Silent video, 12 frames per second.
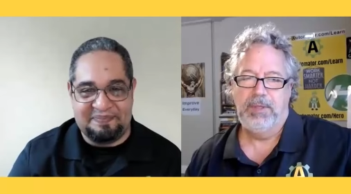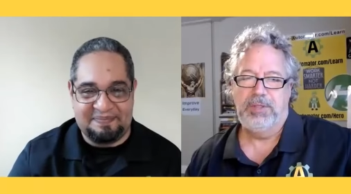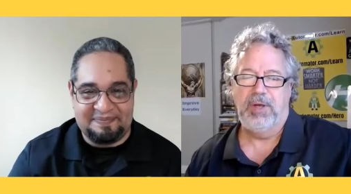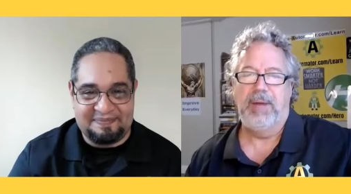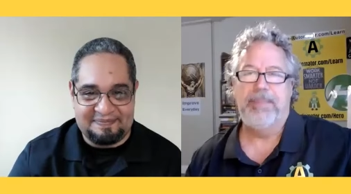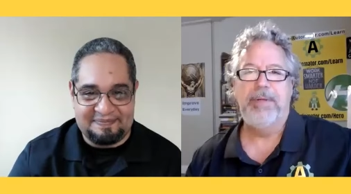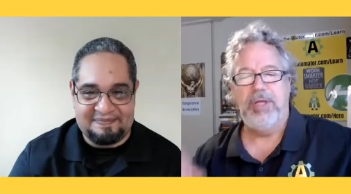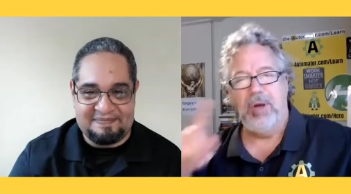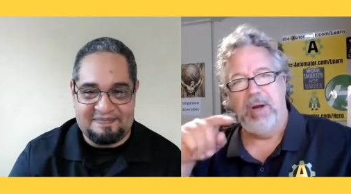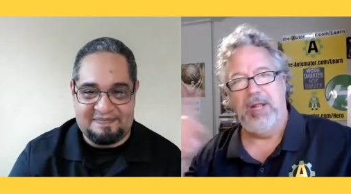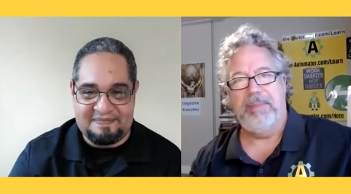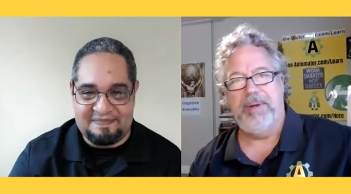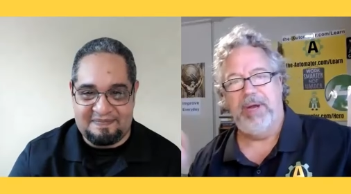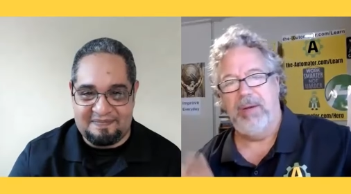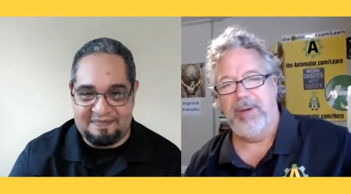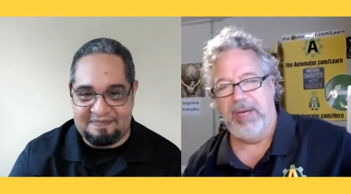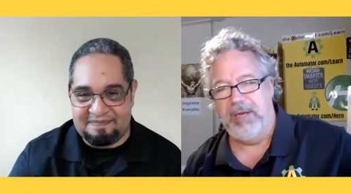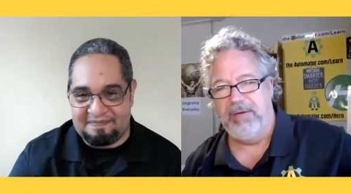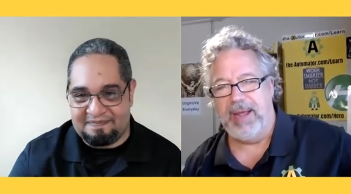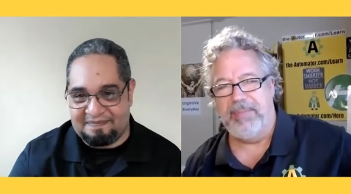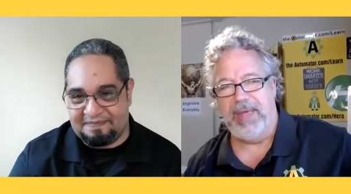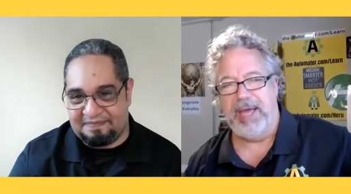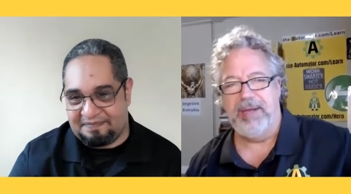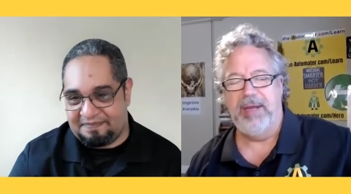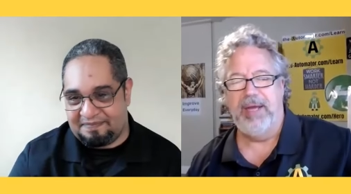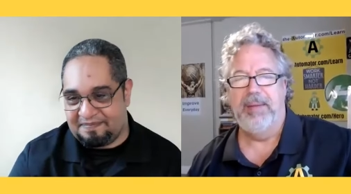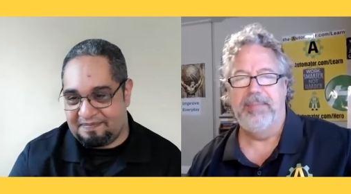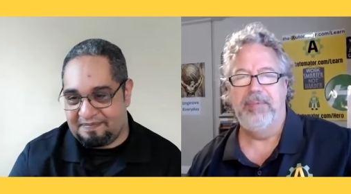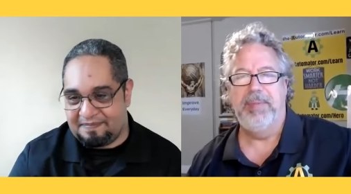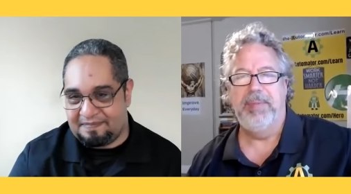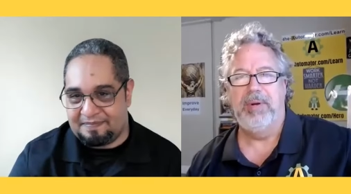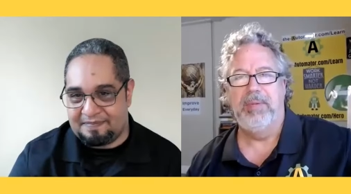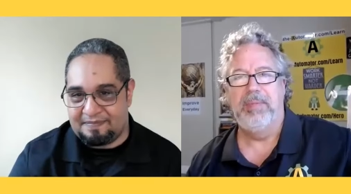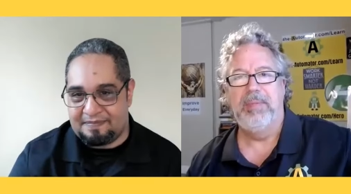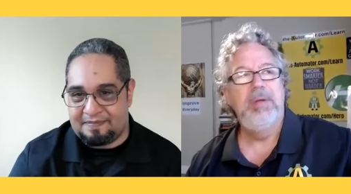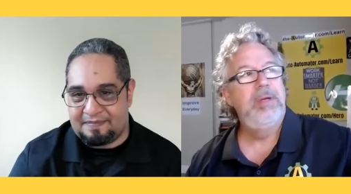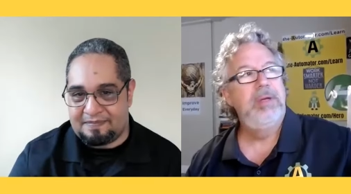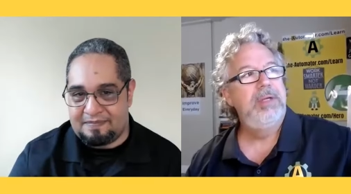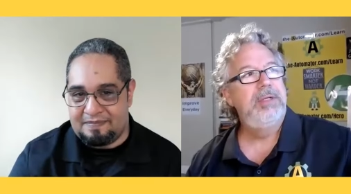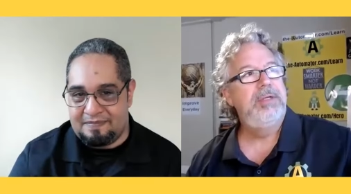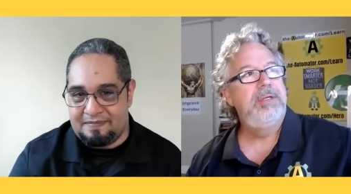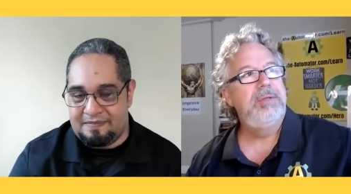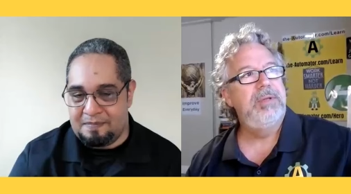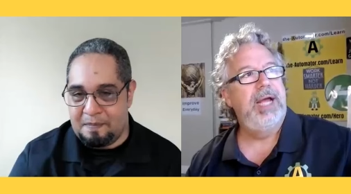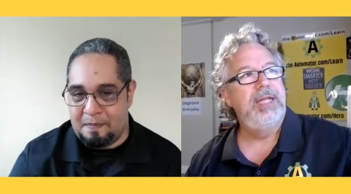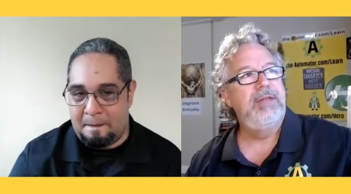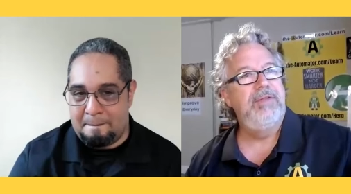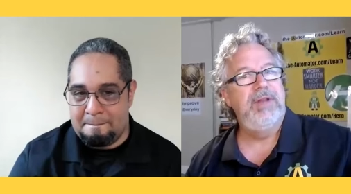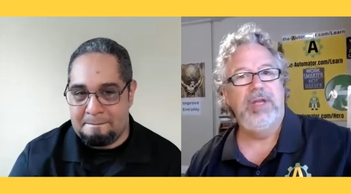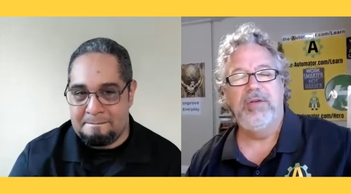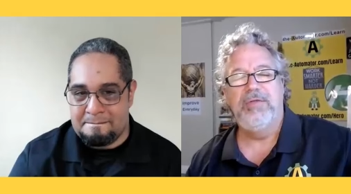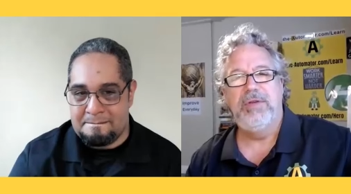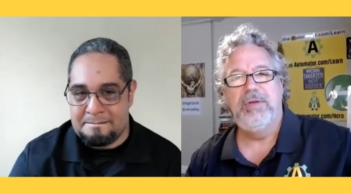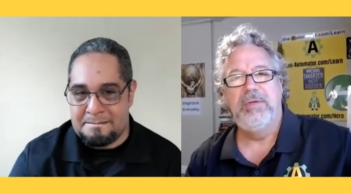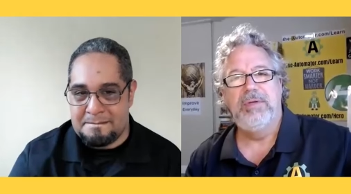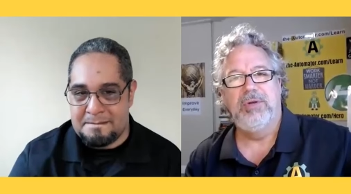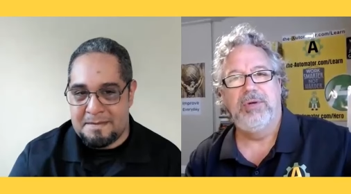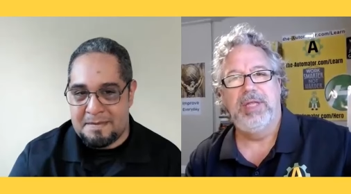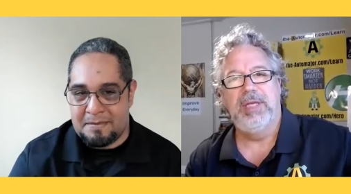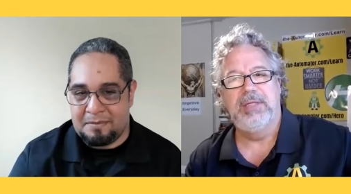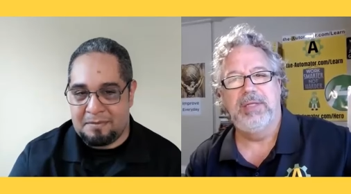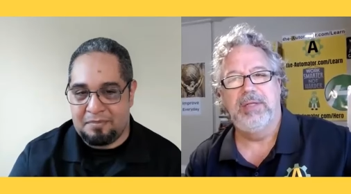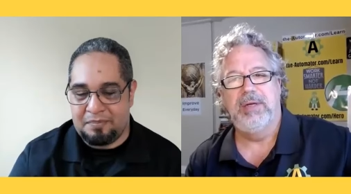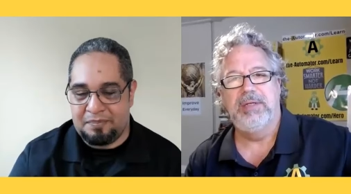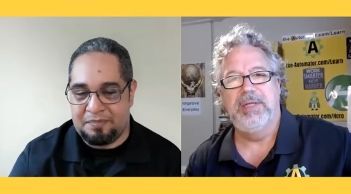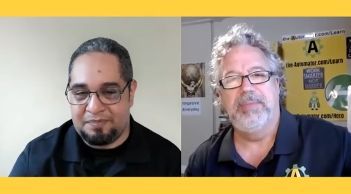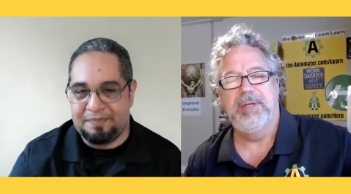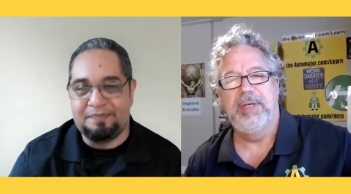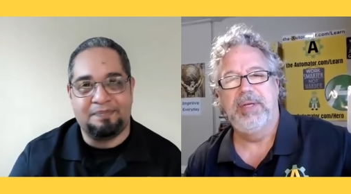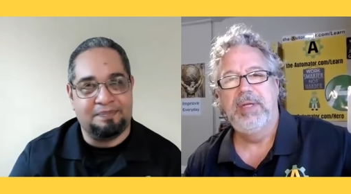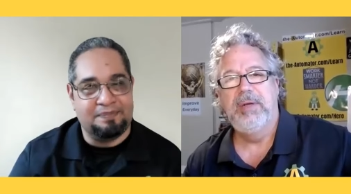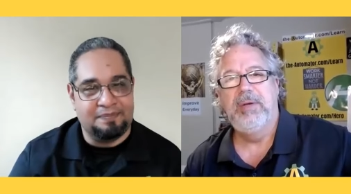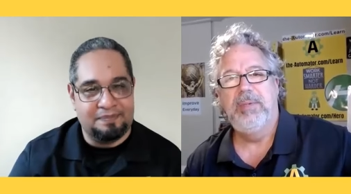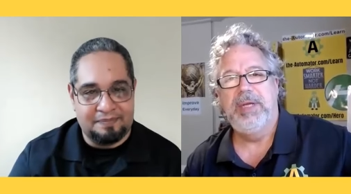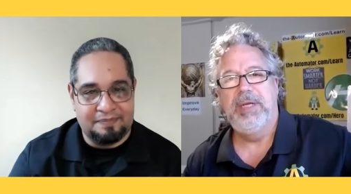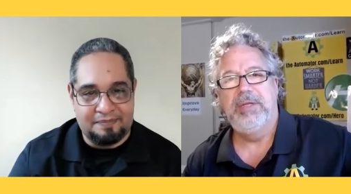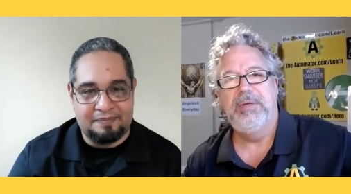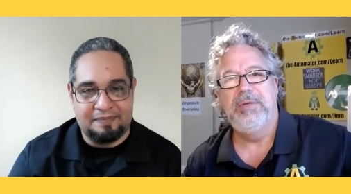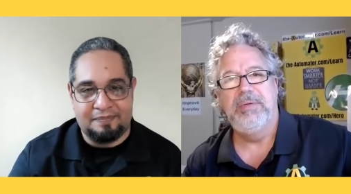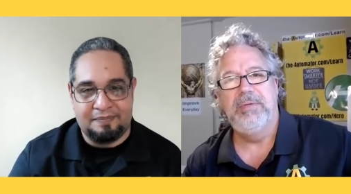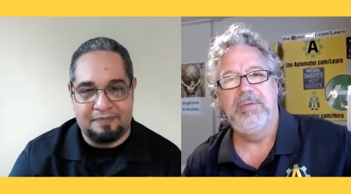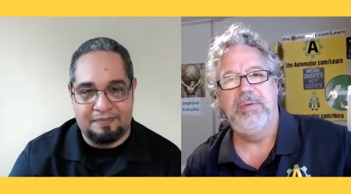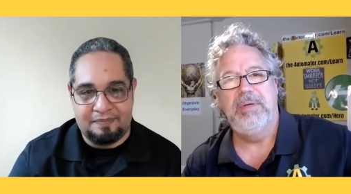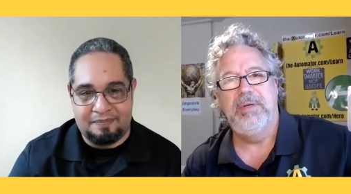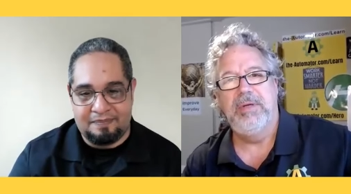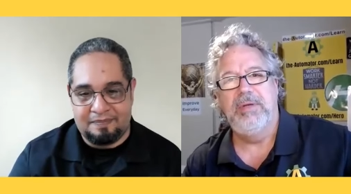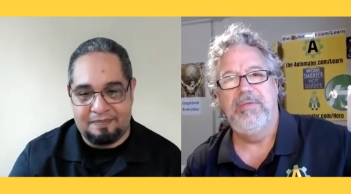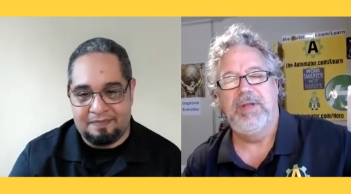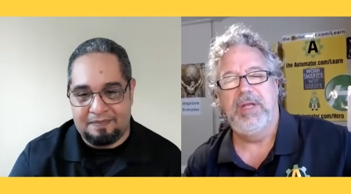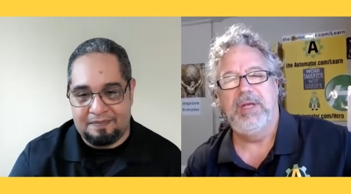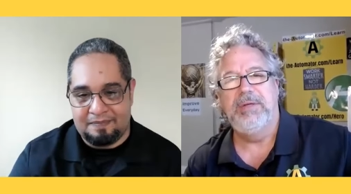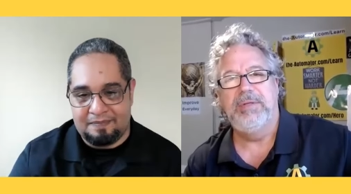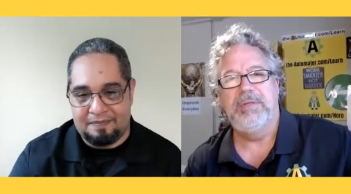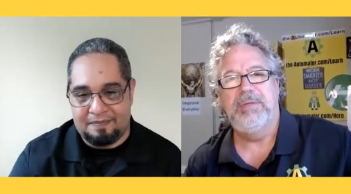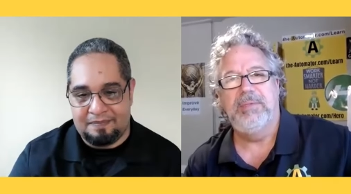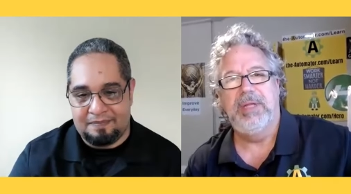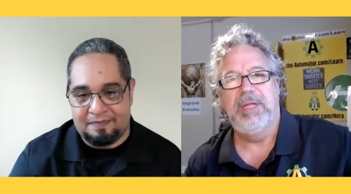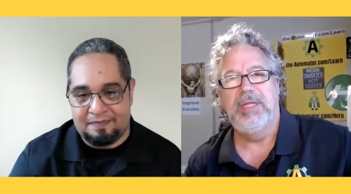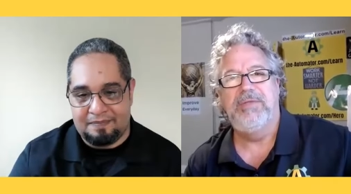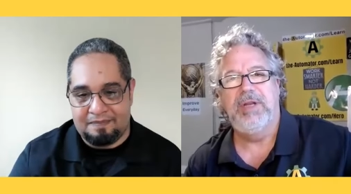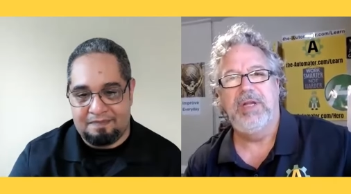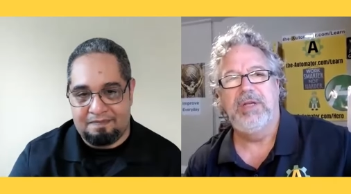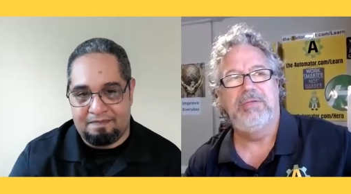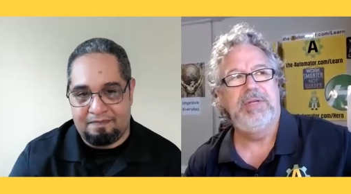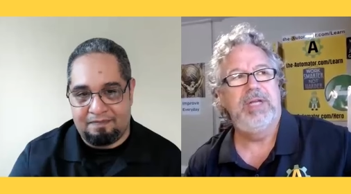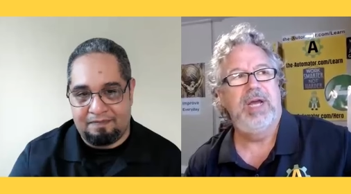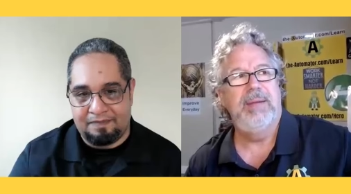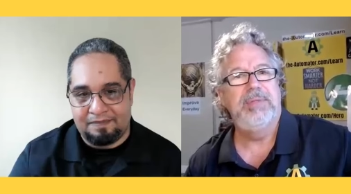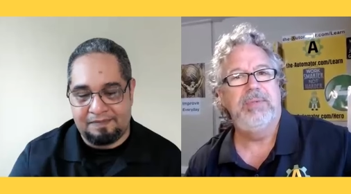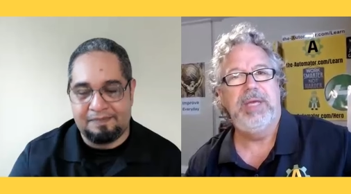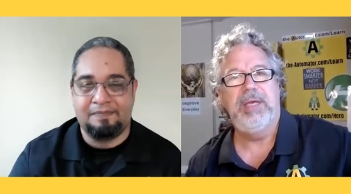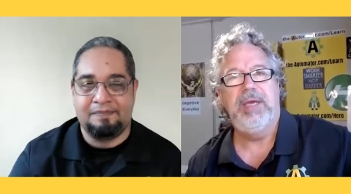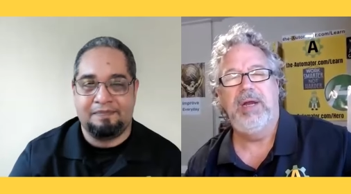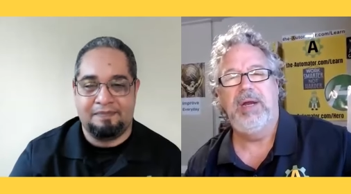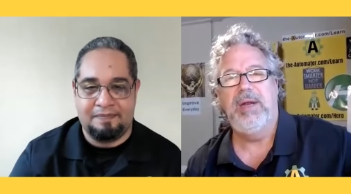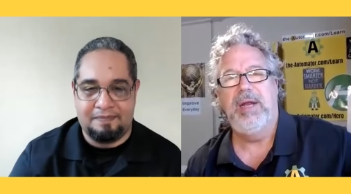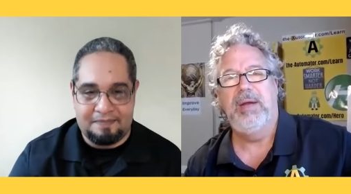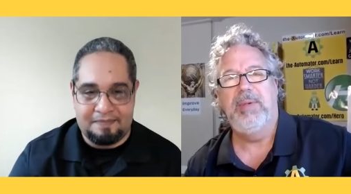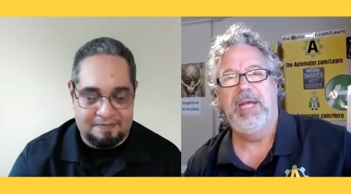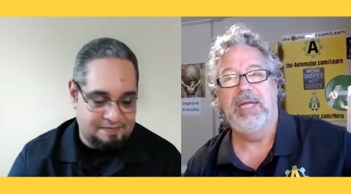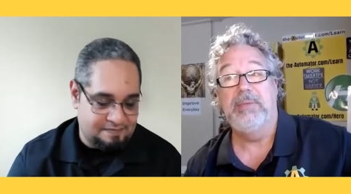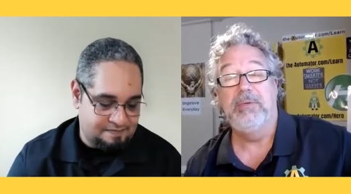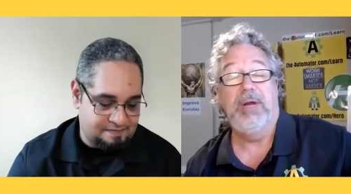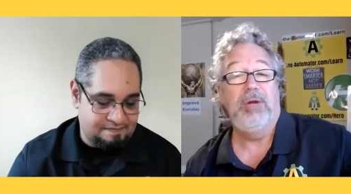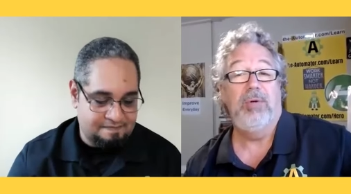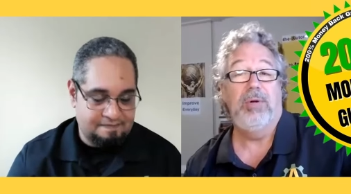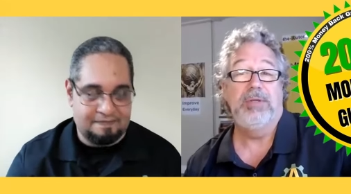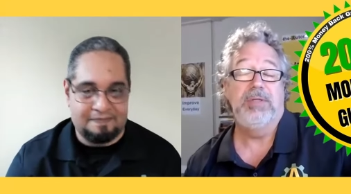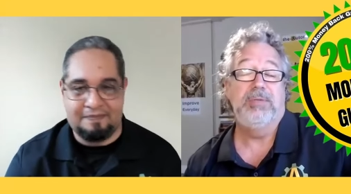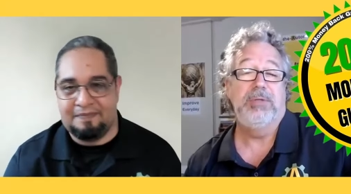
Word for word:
Speaker 1: So I'll put the URL up here where you can grab that. Remember to like the video if you enjoy this and learn something. We do release videos 3 times a week here, and we got some great courses